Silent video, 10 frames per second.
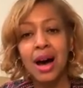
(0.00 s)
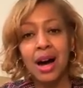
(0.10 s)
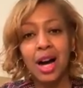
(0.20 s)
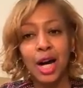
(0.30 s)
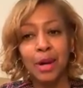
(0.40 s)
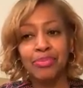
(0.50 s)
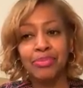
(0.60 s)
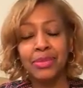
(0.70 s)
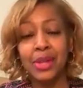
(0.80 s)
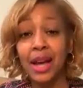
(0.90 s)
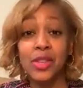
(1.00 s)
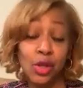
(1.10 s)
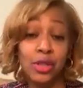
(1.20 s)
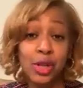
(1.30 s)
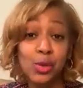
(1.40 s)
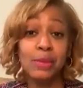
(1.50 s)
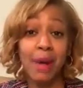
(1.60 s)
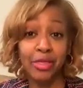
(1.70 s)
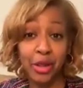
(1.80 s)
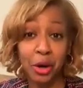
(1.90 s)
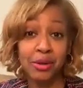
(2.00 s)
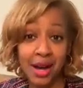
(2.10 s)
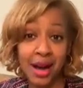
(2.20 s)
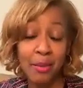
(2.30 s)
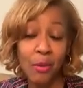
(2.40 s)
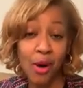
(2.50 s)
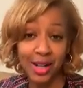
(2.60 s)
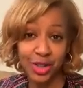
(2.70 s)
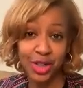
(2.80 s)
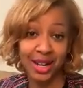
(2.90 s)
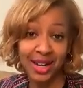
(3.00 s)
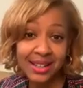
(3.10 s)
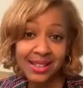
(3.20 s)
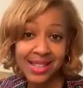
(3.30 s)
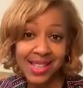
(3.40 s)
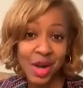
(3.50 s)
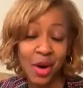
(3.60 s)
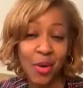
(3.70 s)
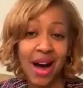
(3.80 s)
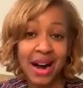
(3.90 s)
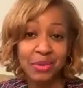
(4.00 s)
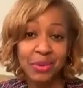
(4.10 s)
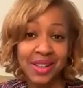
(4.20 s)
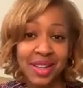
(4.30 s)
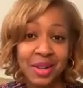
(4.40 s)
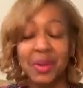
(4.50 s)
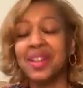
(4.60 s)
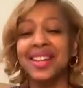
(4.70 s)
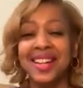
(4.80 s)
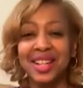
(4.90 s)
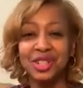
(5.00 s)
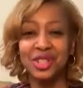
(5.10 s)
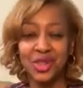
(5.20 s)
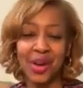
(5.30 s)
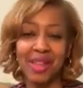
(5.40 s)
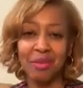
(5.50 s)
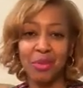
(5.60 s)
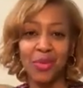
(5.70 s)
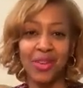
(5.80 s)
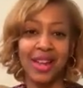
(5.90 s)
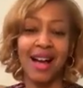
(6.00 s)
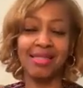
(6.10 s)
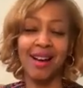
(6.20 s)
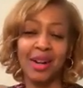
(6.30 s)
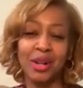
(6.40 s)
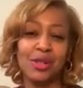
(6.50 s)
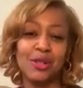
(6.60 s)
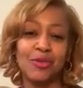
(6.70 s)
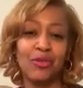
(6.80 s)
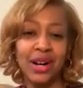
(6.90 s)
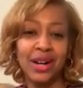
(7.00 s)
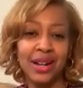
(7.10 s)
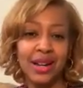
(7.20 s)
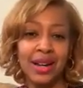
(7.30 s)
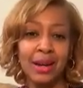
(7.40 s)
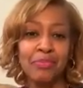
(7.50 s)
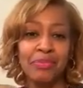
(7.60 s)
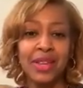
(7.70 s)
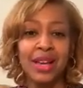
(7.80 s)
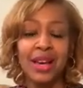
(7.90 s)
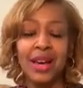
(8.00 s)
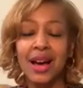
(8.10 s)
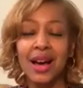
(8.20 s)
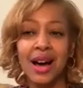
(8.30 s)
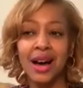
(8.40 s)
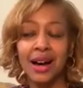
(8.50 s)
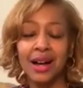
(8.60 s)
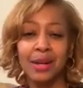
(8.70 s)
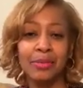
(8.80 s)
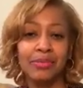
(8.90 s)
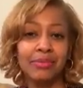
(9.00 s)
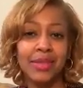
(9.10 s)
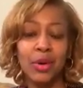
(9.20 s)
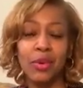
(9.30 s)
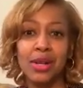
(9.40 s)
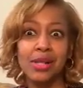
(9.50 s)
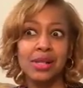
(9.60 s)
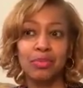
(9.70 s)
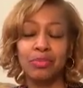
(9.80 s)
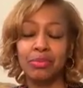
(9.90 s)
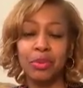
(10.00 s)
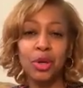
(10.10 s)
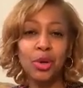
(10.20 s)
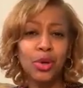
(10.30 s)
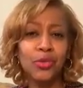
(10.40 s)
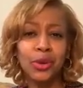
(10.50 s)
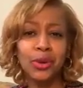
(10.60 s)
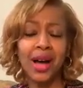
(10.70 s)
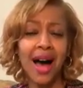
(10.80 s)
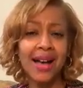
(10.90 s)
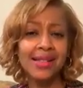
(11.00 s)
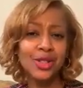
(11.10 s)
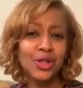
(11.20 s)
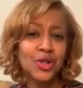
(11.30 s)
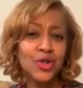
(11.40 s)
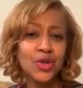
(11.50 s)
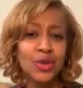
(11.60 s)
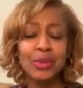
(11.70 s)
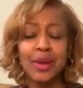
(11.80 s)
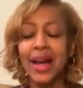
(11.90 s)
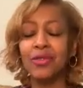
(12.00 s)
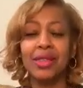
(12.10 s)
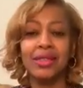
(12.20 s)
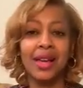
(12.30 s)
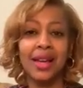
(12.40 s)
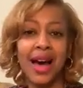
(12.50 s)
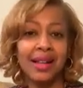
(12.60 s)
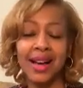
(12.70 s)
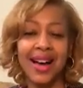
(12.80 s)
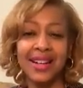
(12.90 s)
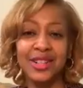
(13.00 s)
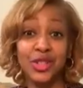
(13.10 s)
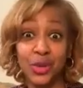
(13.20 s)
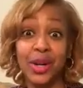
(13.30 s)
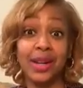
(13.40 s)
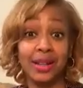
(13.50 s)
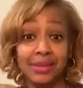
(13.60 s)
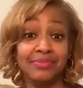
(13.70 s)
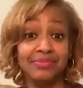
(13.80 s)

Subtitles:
So this was my 3rd time watching it. So I really, really enjoyed the movie. I thought it was funny. It was beautiful, costume, everything. I enjoyed it.